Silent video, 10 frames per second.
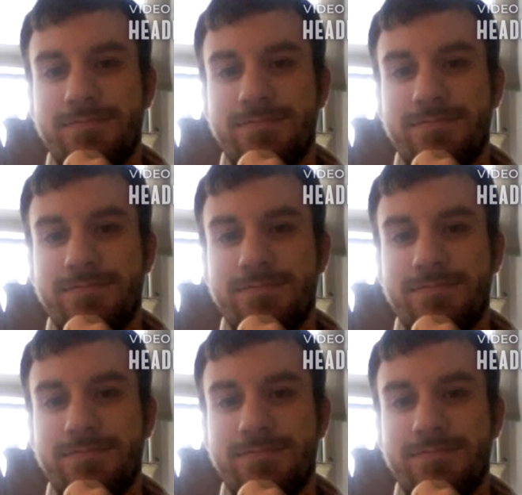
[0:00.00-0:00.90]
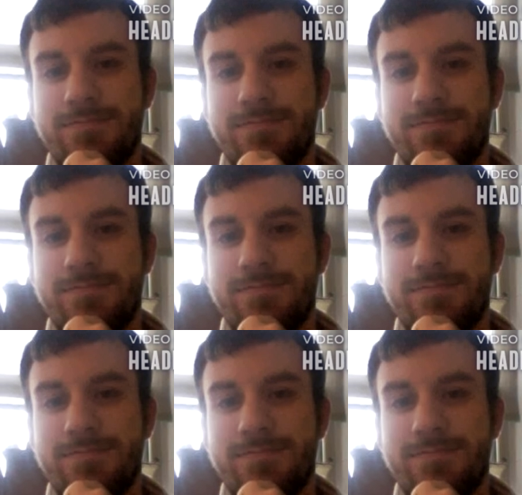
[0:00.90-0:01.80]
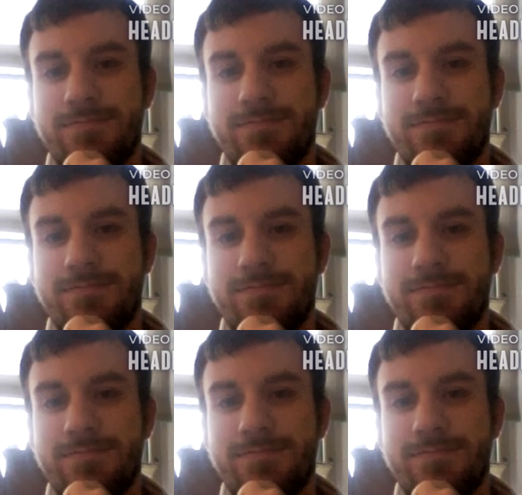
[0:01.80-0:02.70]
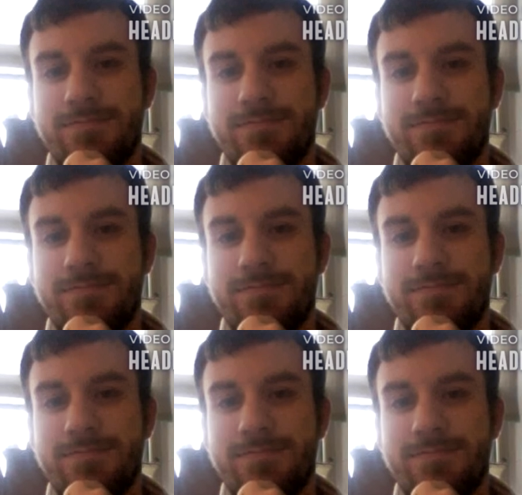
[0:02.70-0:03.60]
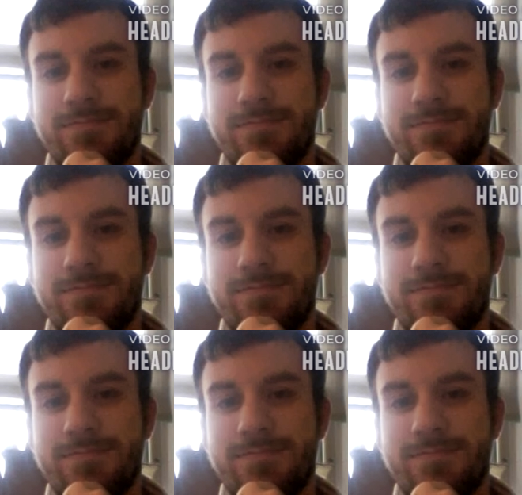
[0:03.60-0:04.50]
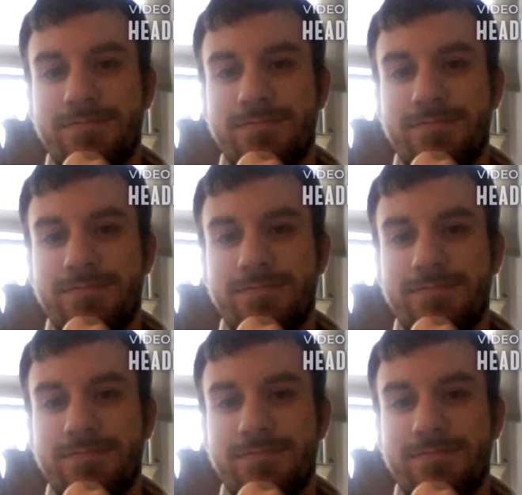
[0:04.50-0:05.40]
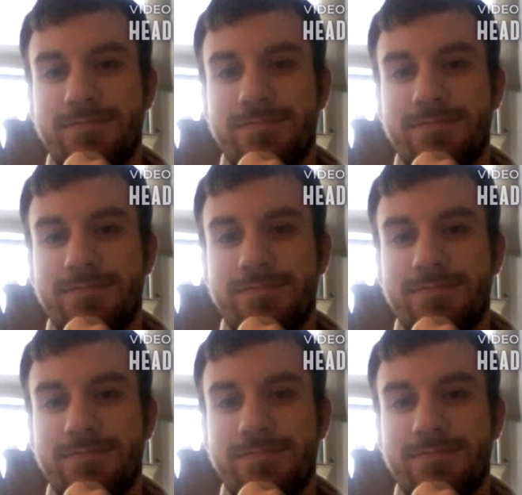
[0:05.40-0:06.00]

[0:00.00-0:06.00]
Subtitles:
[no speech]